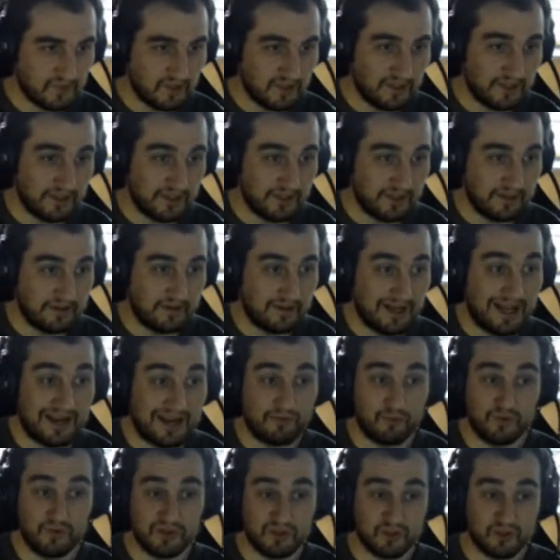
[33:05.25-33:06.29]
Are
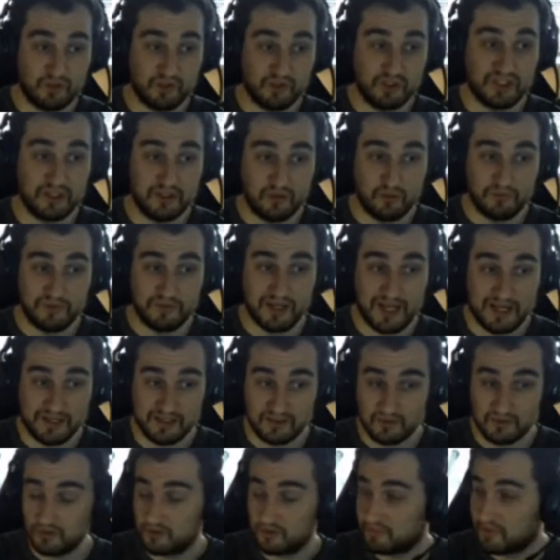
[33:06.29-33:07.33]
we introducing new
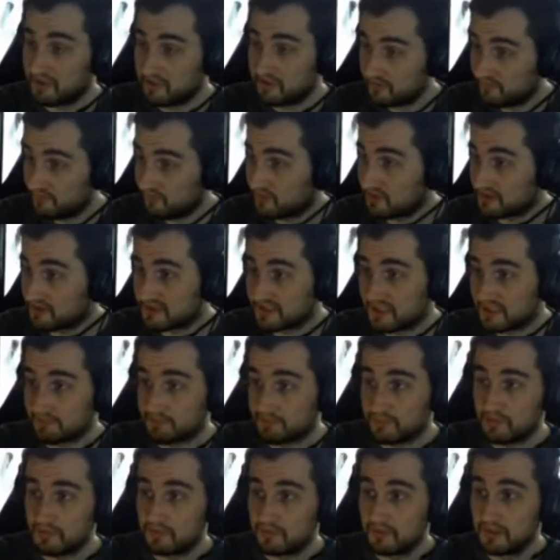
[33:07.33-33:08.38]
mechanics to the player, for
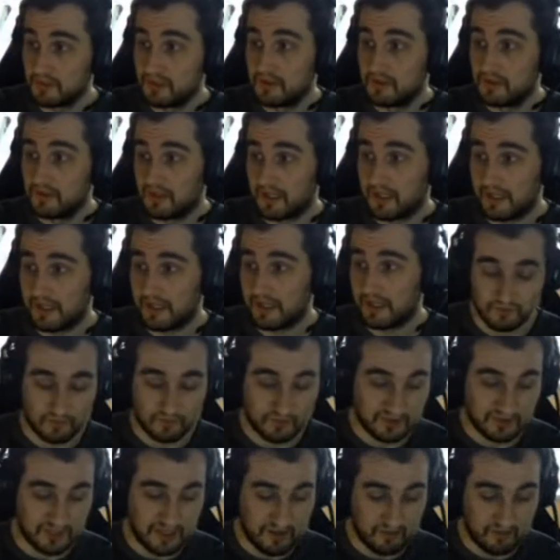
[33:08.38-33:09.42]
example? Like as
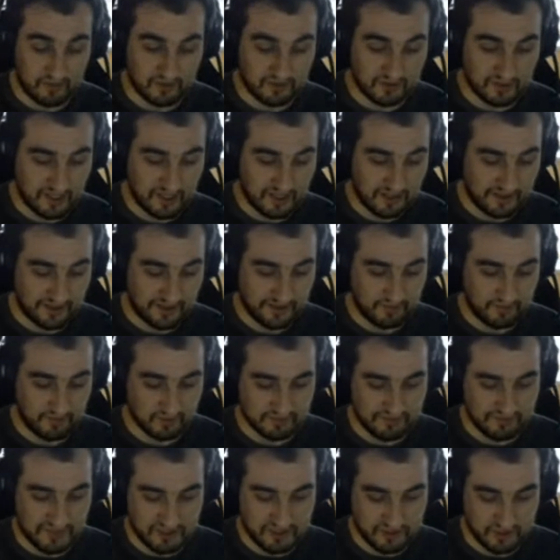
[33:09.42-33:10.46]
I
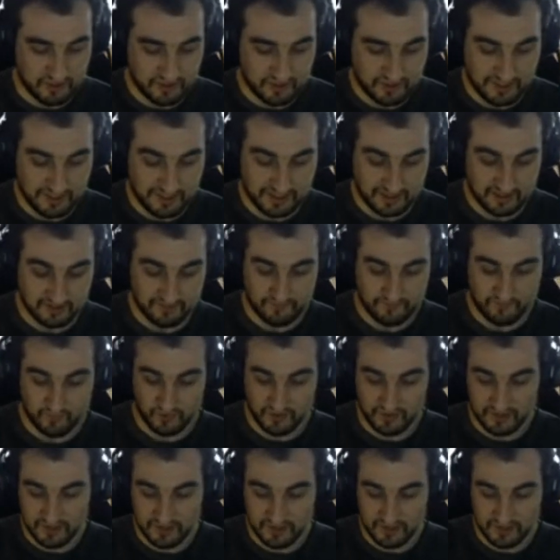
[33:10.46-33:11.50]
was mentioning, like if
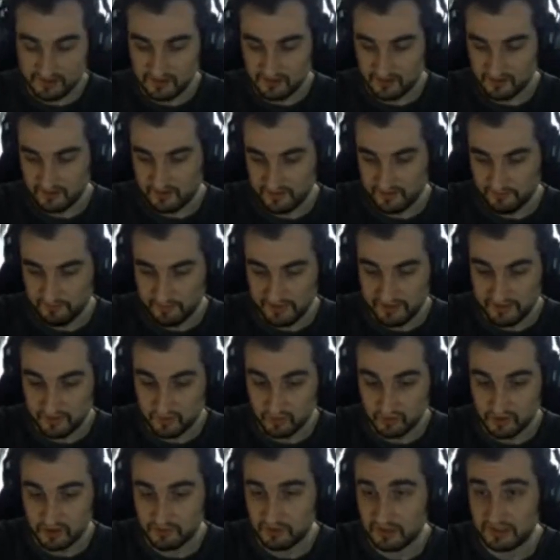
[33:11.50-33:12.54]
we ask the
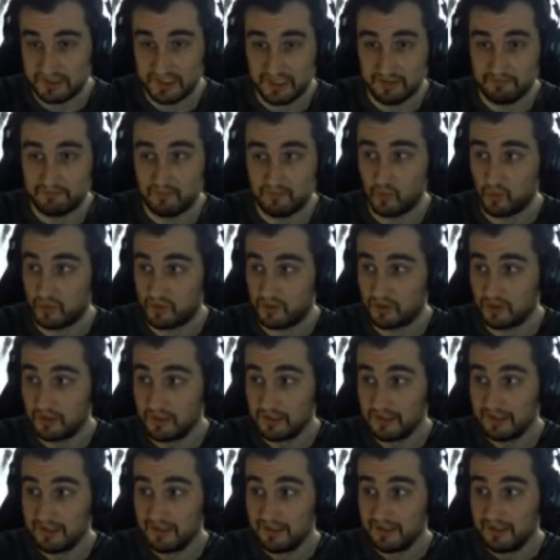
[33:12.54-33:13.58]
player to double jump, we
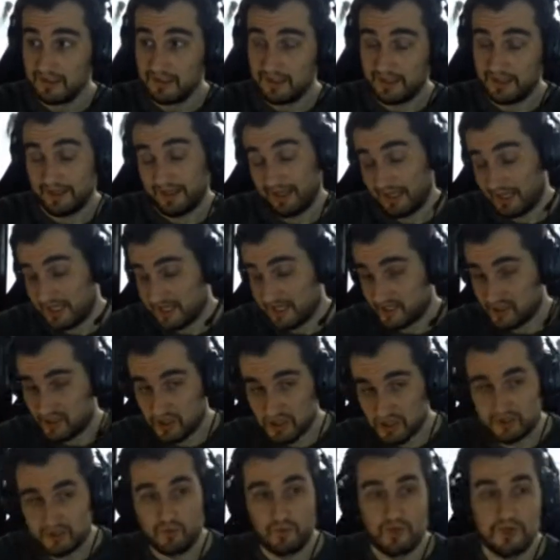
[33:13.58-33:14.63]
later
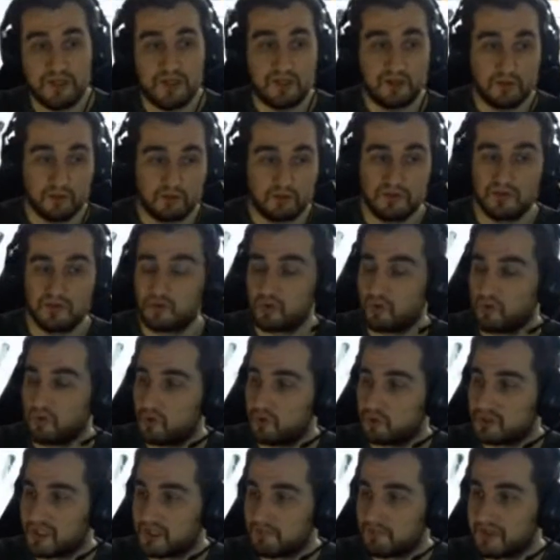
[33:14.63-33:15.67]
on we need to
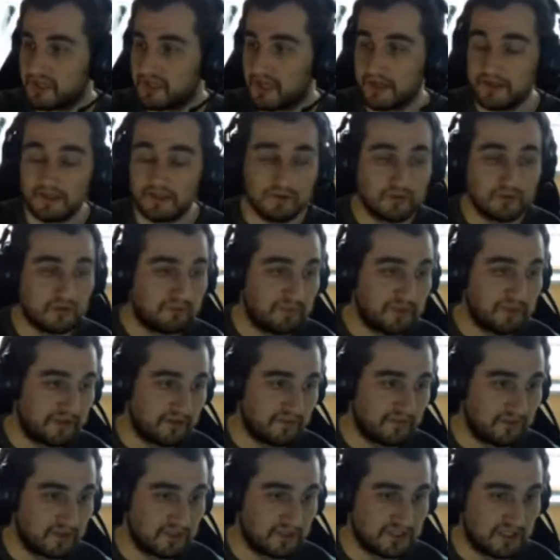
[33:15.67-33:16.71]
introduce that mechanic to the
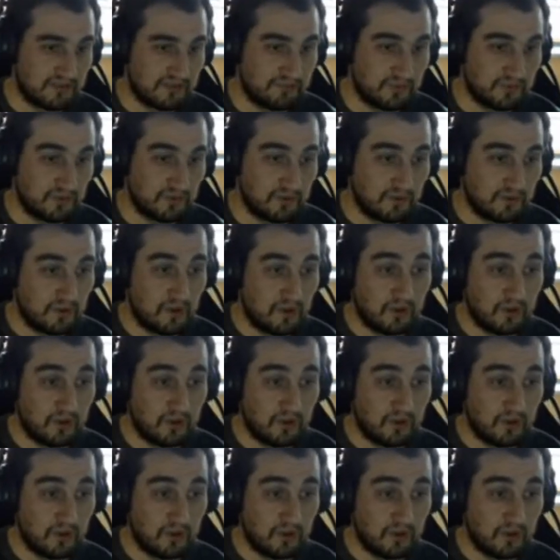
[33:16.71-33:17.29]
player, for example.